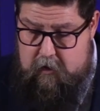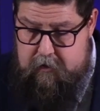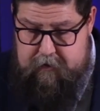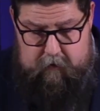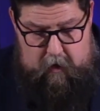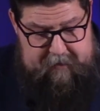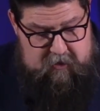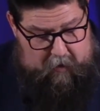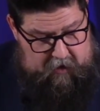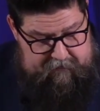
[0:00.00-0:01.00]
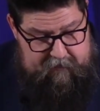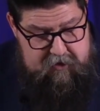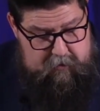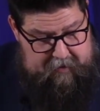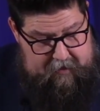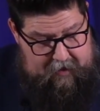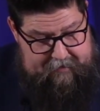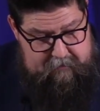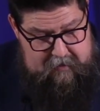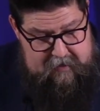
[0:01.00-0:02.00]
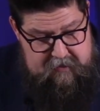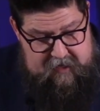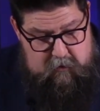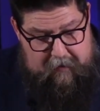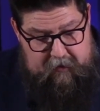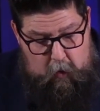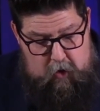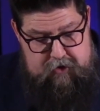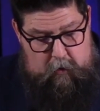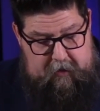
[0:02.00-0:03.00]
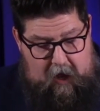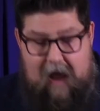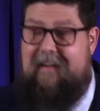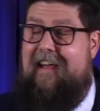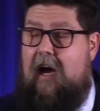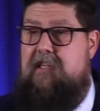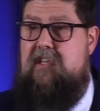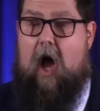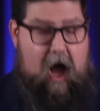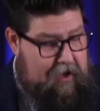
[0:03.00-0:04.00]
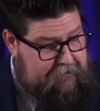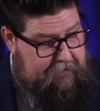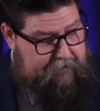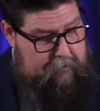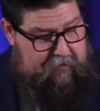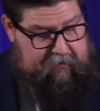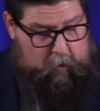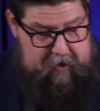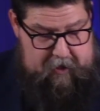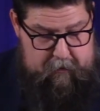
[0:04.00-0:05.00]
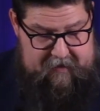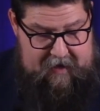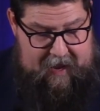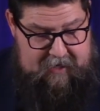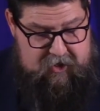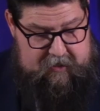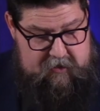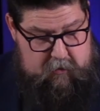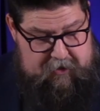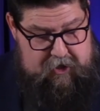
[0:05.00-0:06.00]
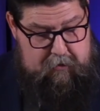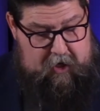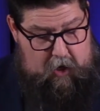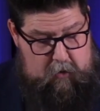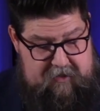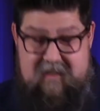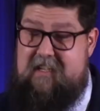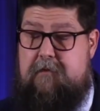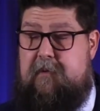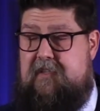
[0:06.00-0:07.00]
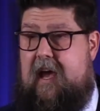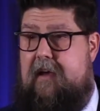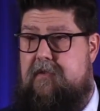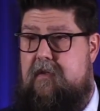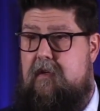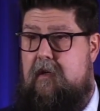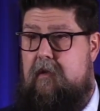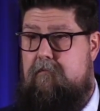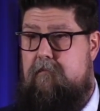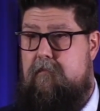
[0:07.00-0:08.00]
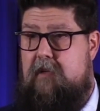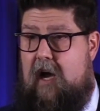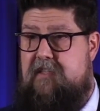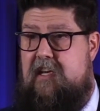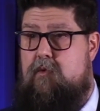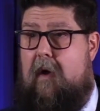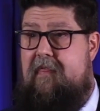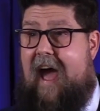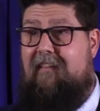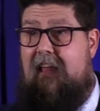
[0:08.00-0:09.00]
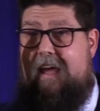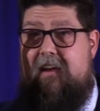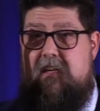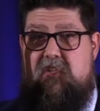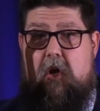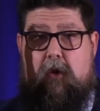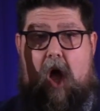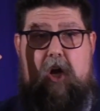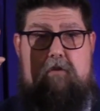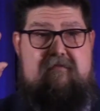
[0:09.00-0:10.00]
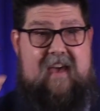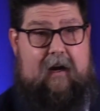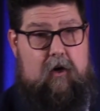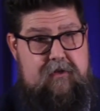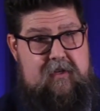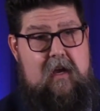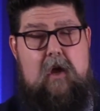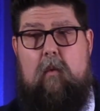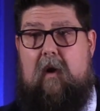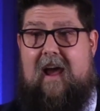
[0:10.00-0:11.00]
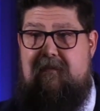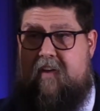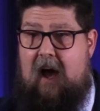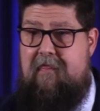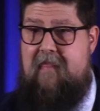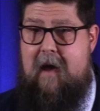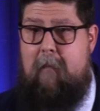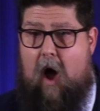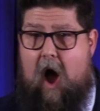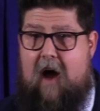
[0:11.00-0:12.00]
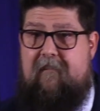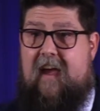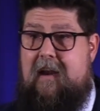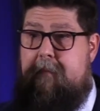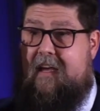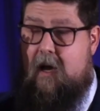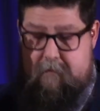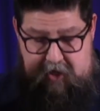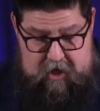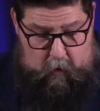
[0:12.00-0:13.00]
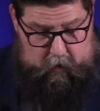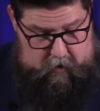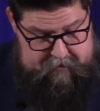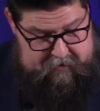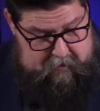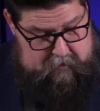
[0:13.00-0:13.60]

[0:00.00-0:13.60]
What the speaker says: Deuteronomy 12 and verse 29 says, "When the Lord your God cuts off from before you the nations which you go to dispossess," God says, when that land is no longer theirs, when I have cut them off and it becomes yours,